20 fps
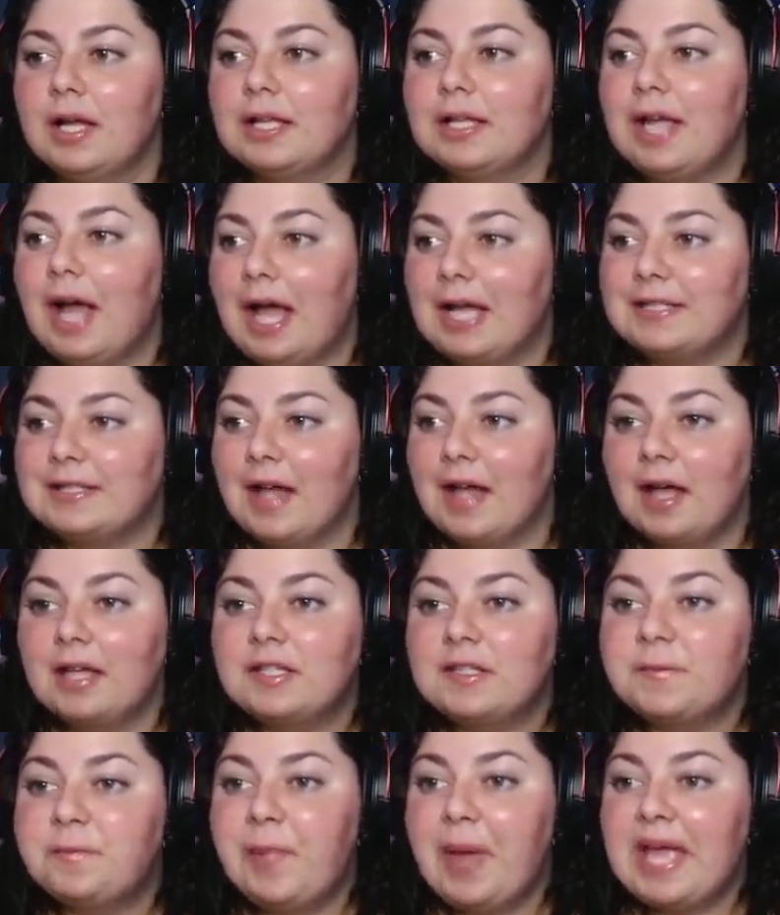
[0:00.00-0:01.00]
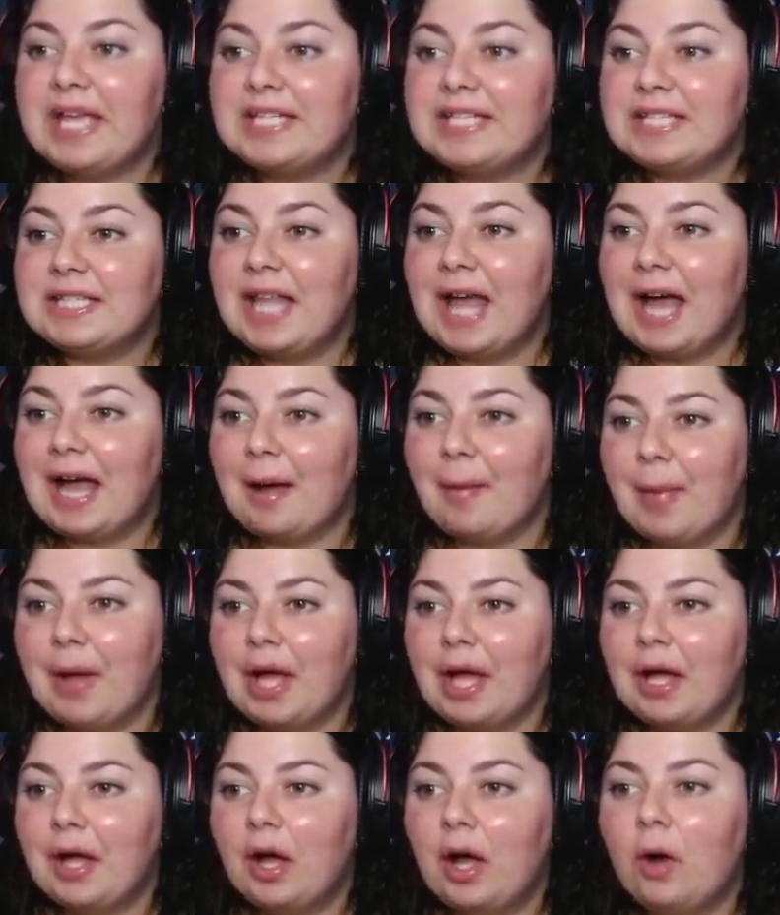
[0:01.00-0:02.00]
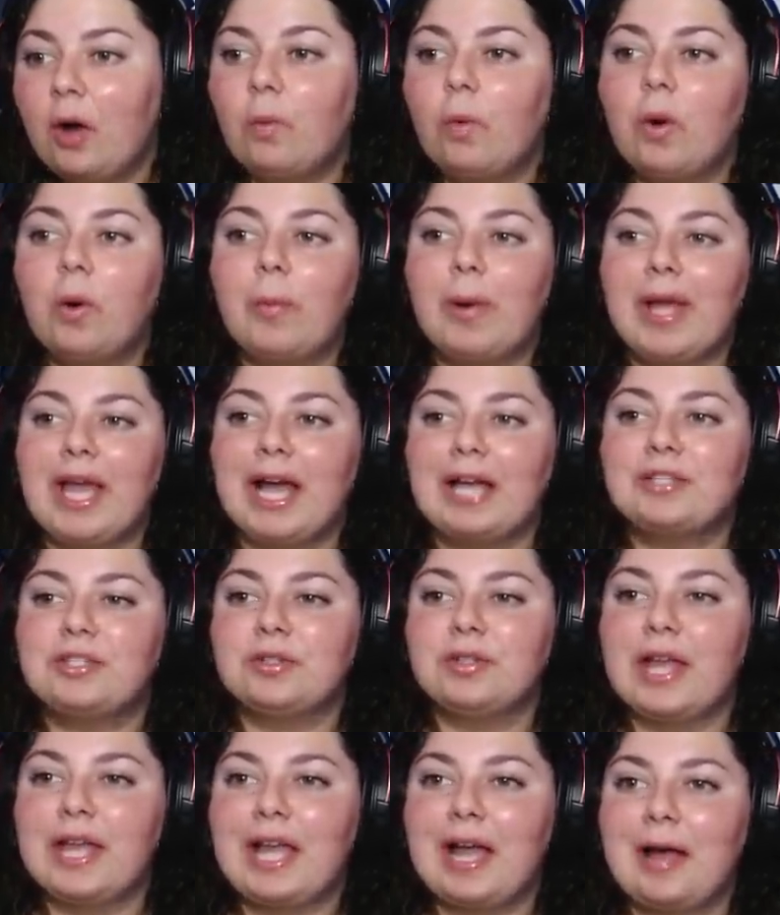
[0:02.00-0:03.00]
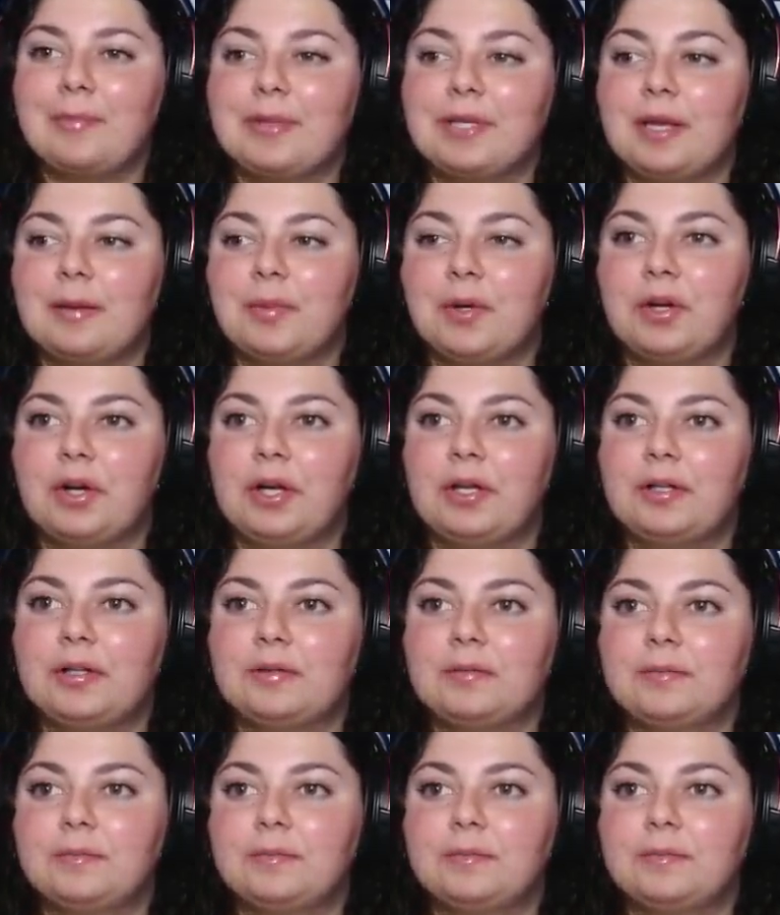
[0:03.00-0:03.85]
Guys, Space Lab. Oh, wait, I do like Happy Neighborhood.